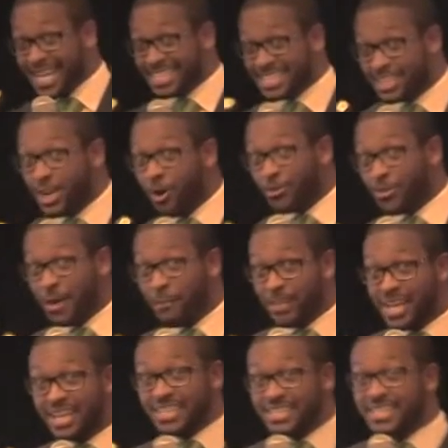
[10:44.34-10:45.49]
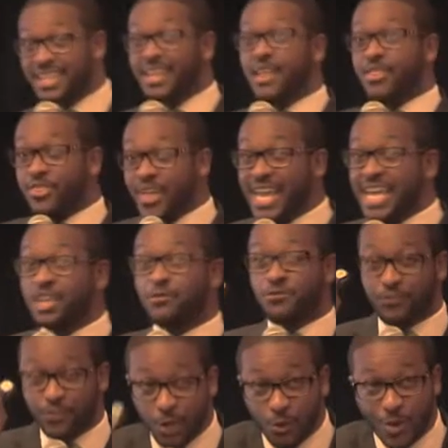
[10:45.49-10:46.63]
get to know them because they
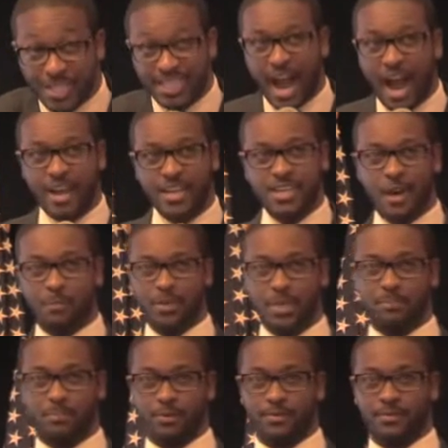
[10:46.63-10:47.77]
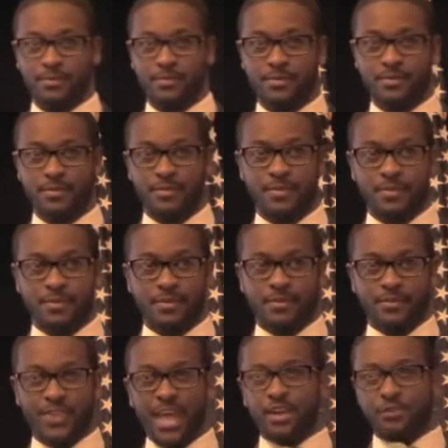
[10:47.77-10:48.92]
influence our young people.
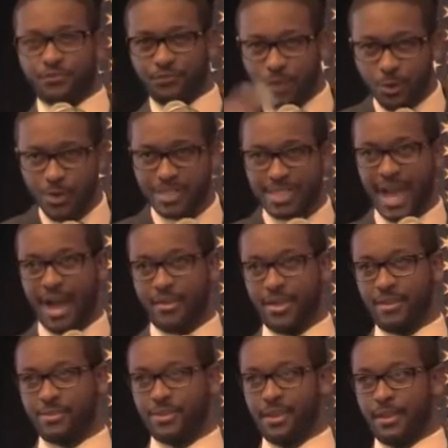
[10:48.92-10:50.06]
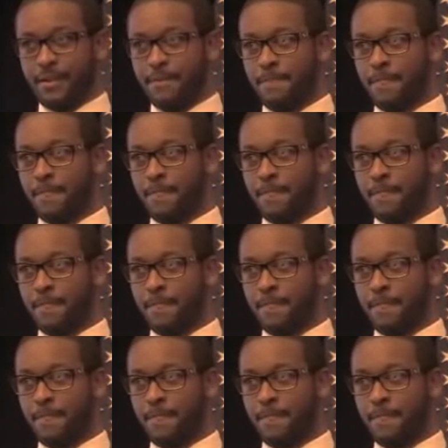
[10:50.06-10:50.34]
They influence how they think.